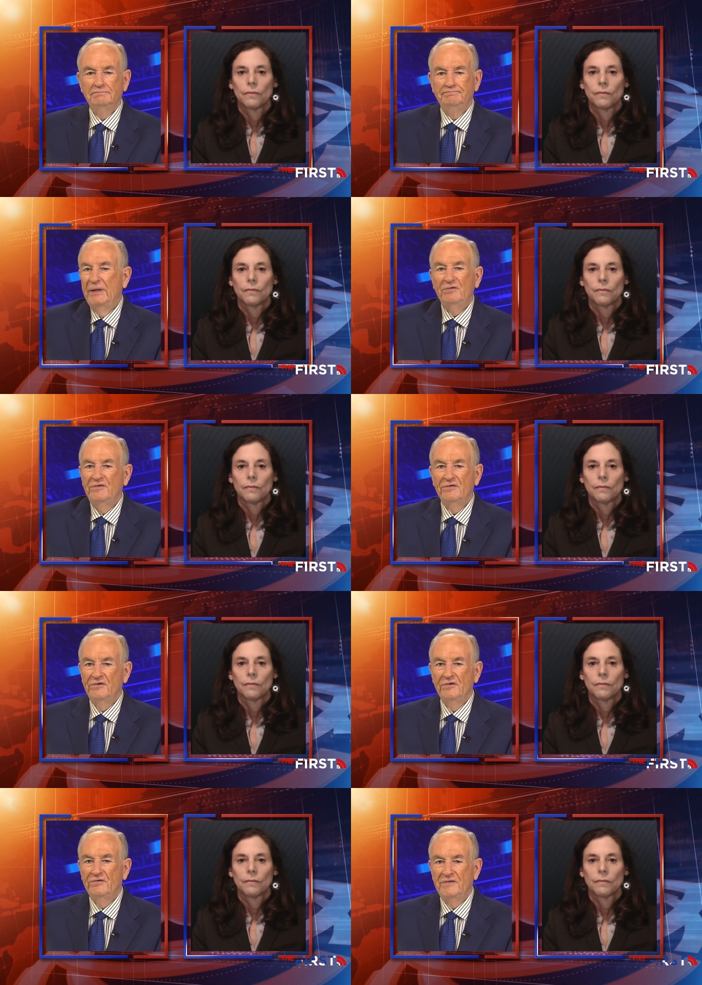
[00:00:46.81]

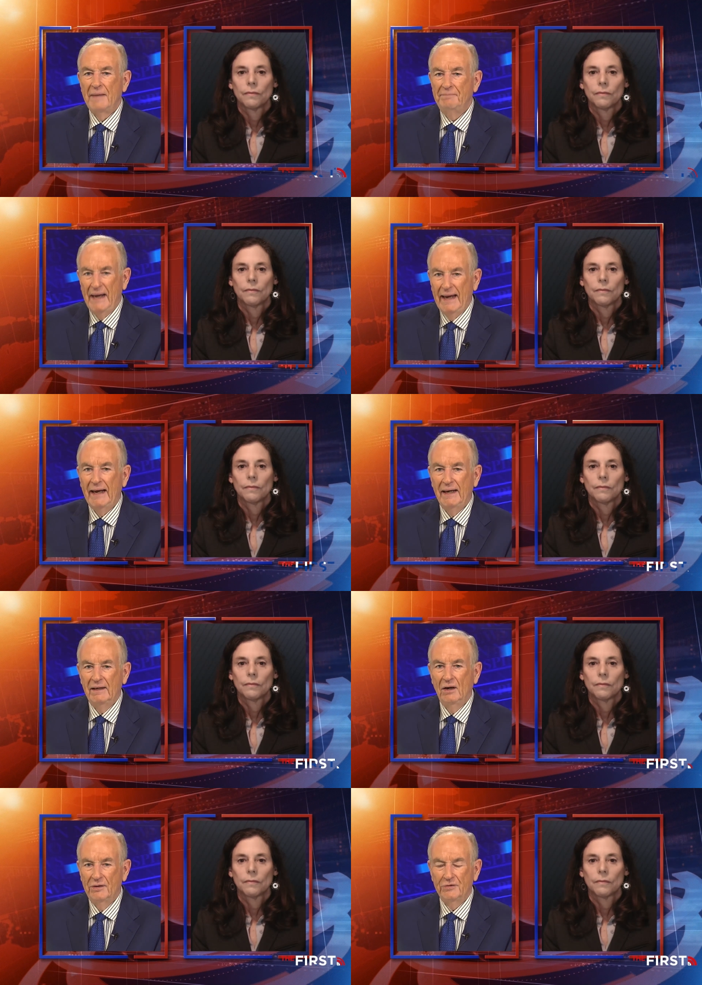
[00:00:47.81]
Speaker 1: businesses that
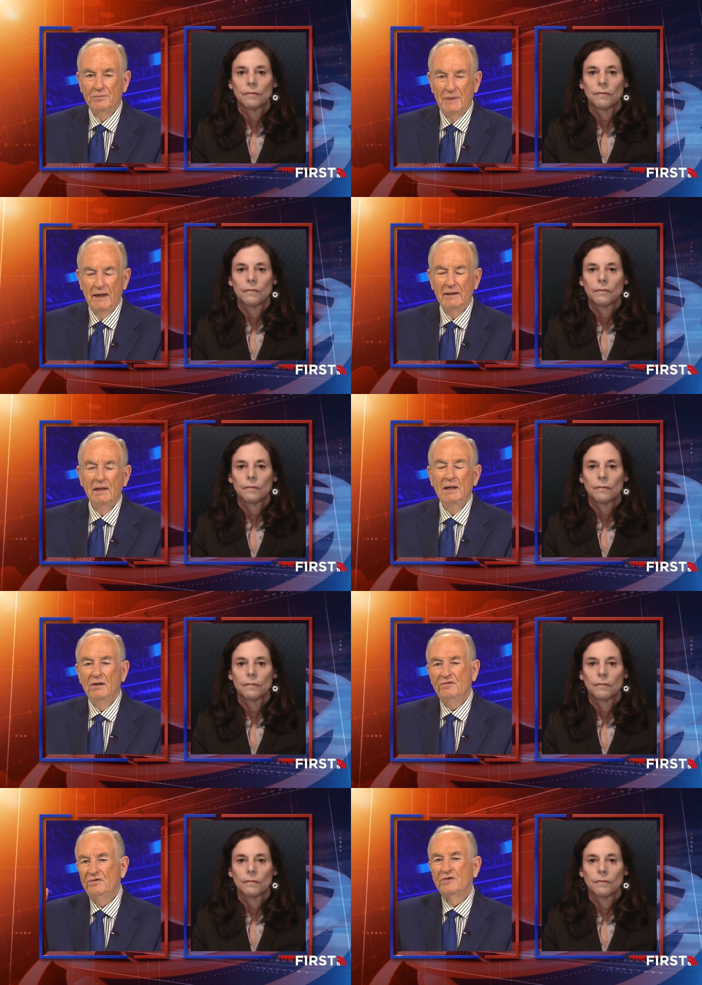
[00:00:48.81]
paid Hunter Biden.
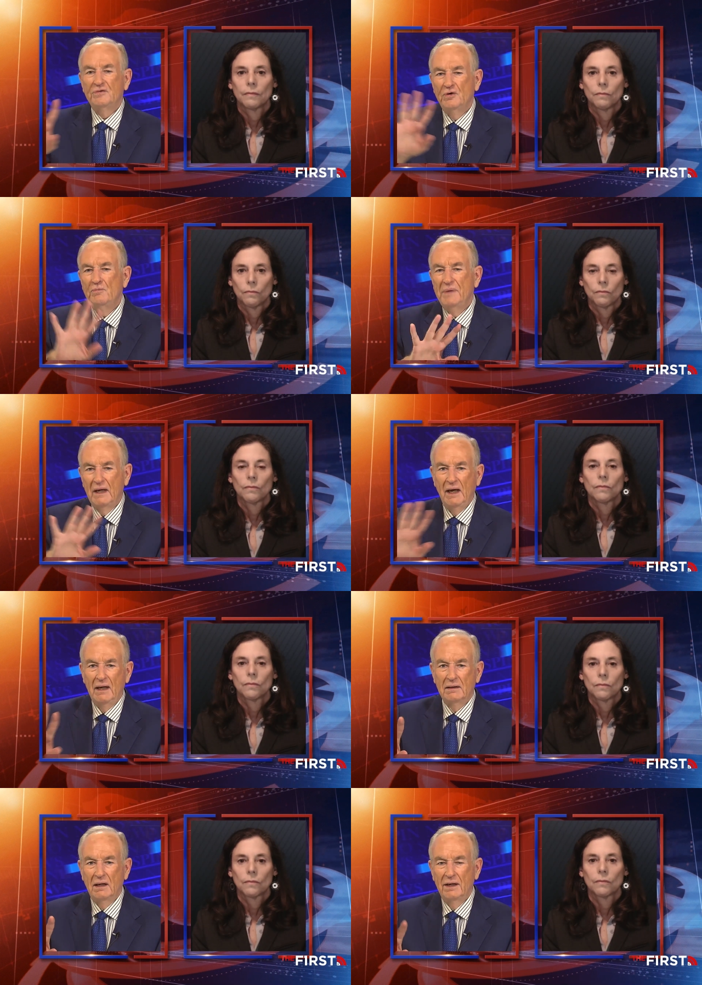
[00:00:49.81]
Those are the two big
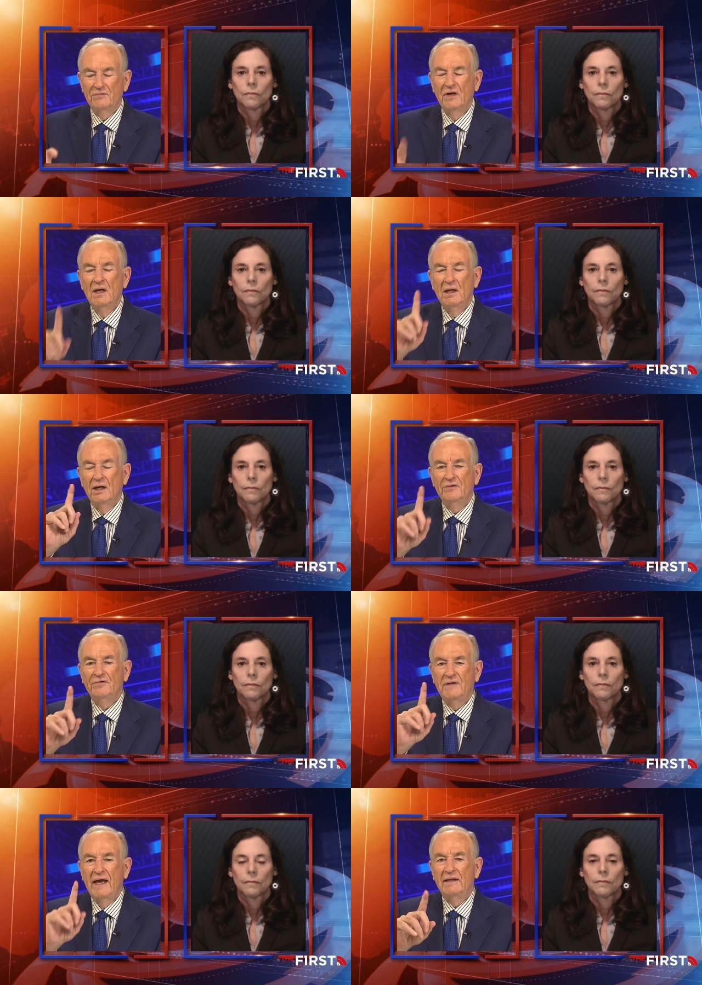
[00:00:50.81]
headlines.
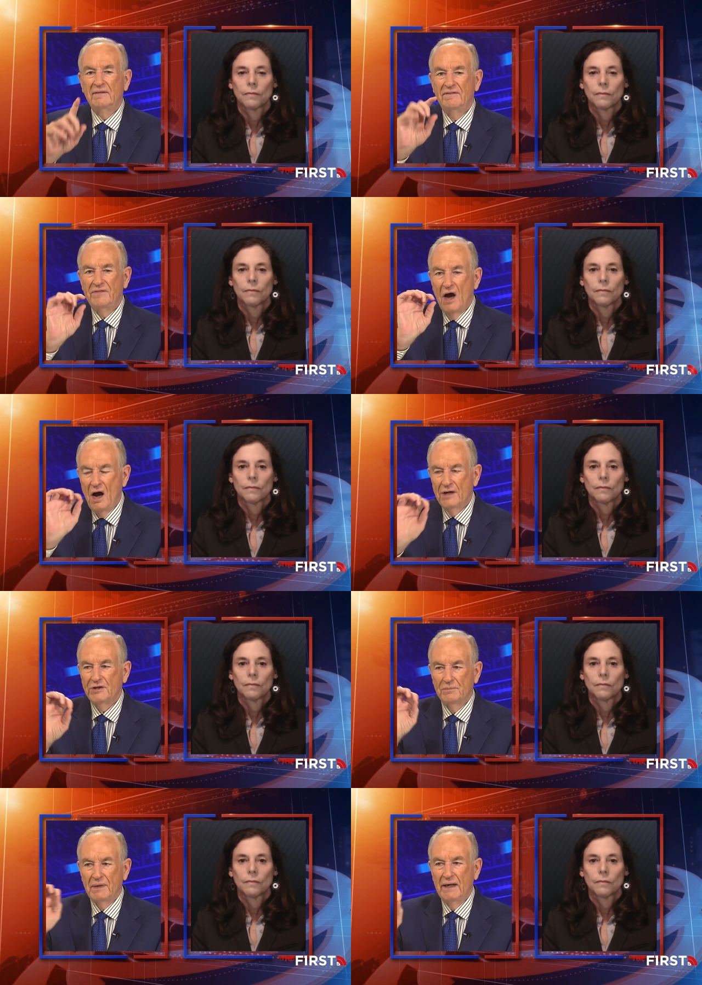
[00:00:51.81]
Let's take the
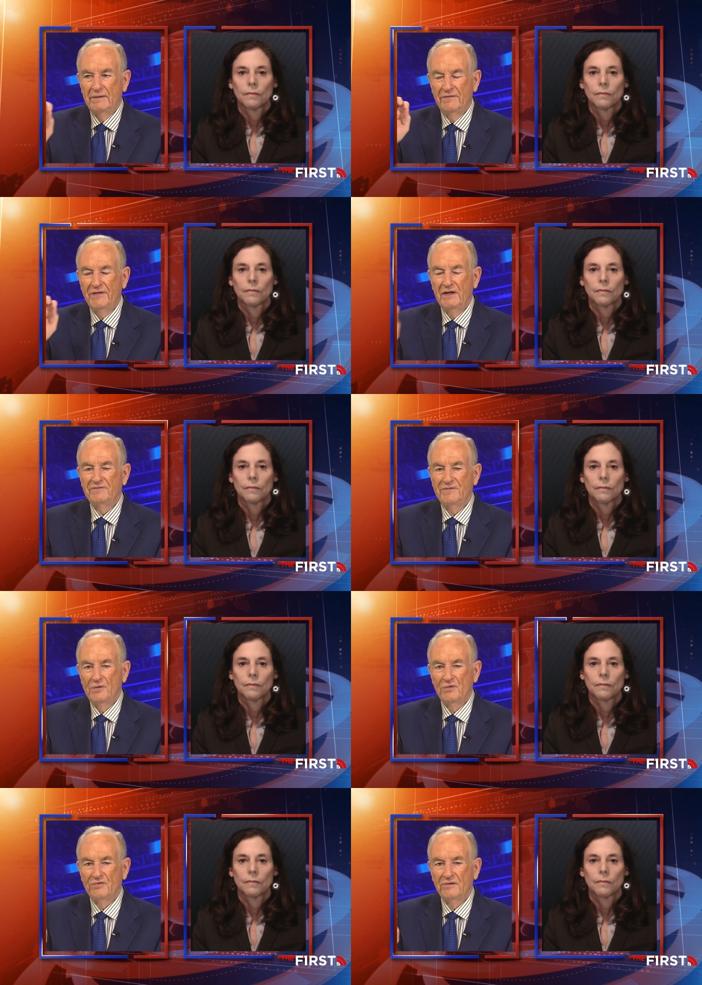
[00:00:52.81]
Hunter Biden thing
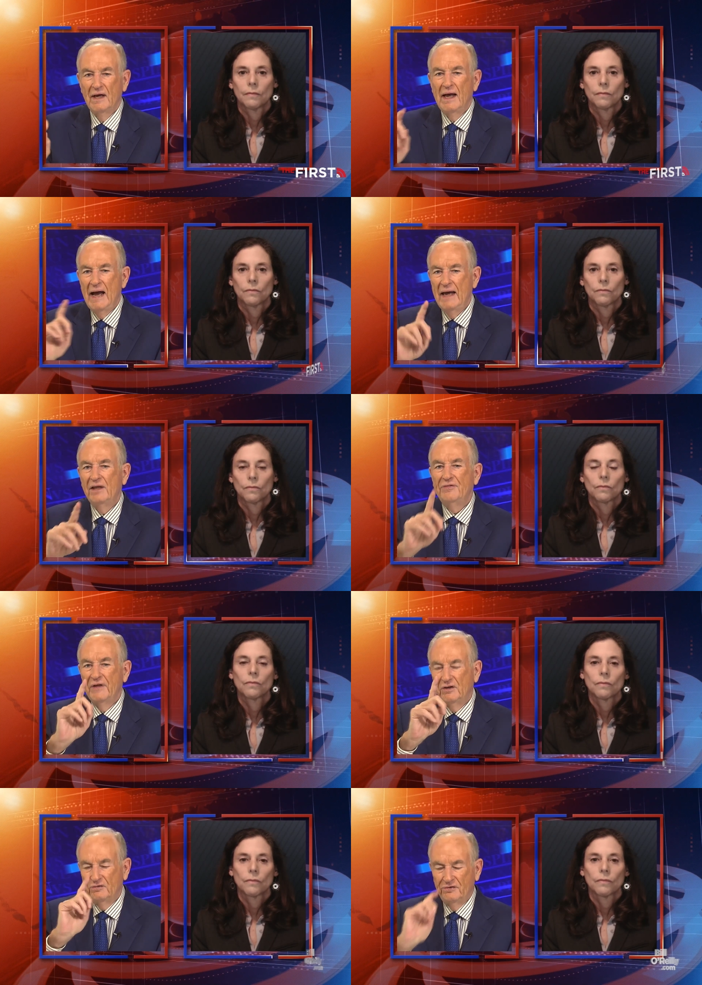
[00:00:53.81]
first. How do you
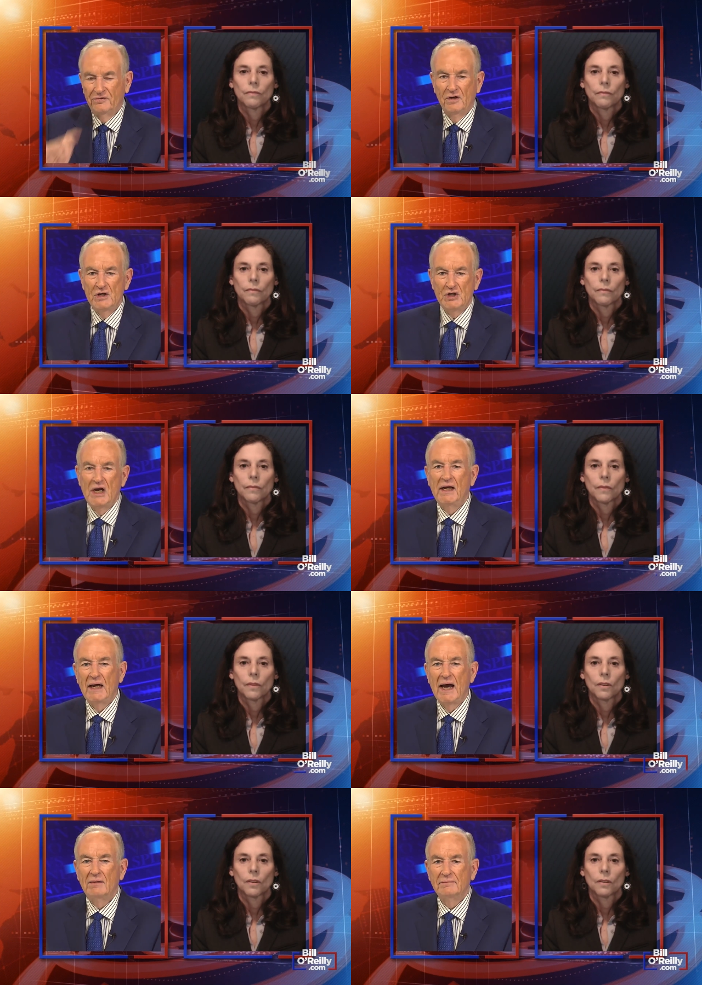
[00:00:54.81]
think this is going to
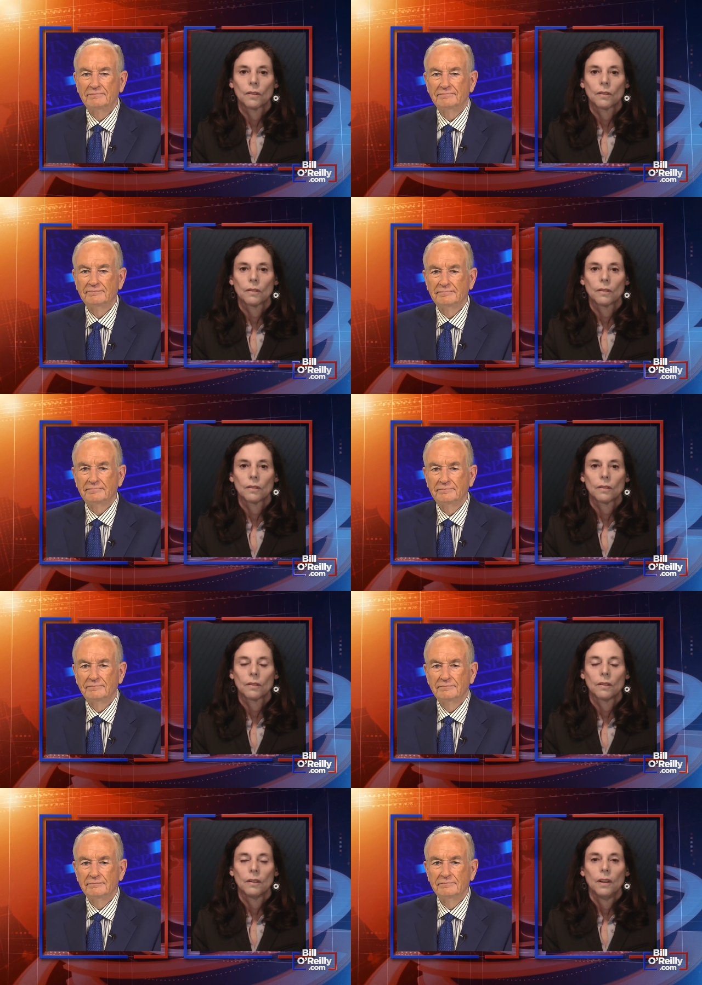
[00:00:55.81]
shake out?
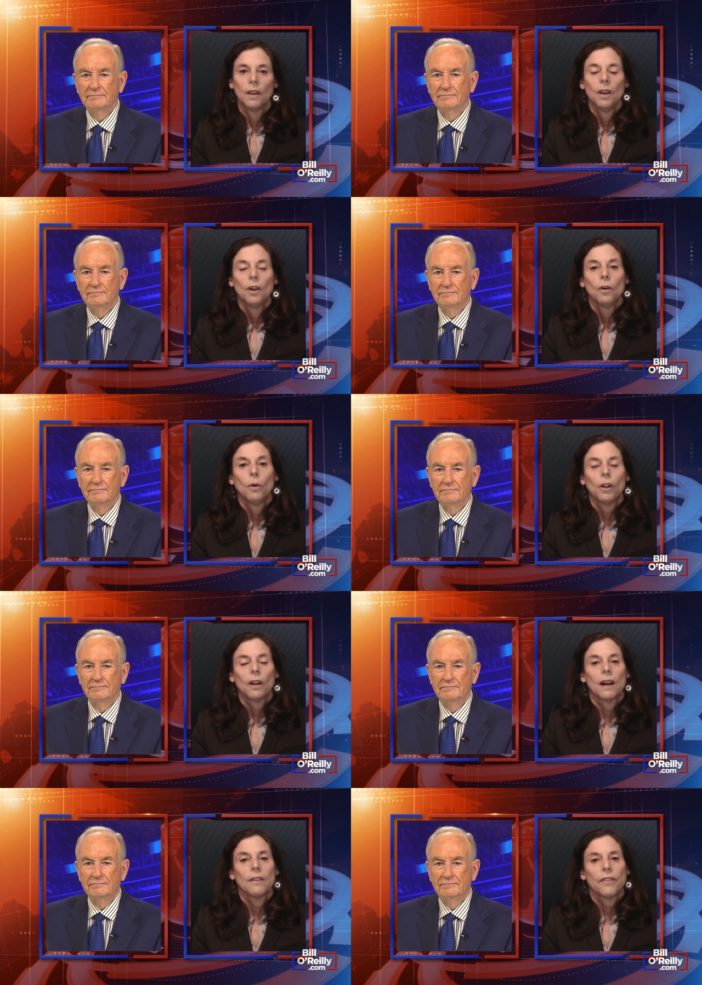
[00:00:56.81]
Speaker 2: Well,
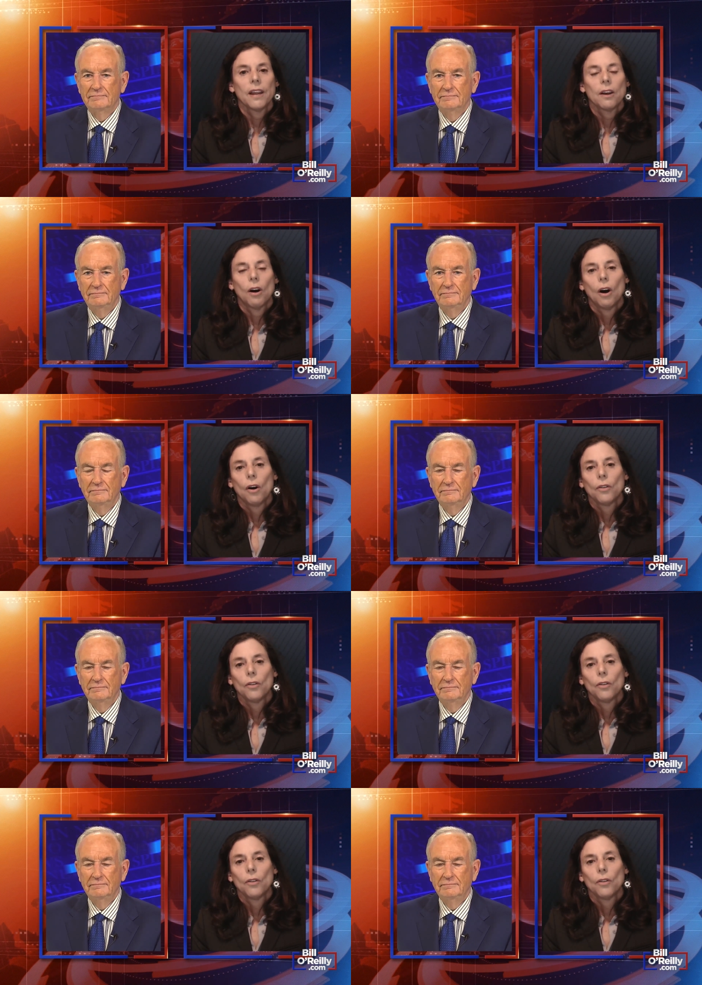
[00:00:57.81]
I think all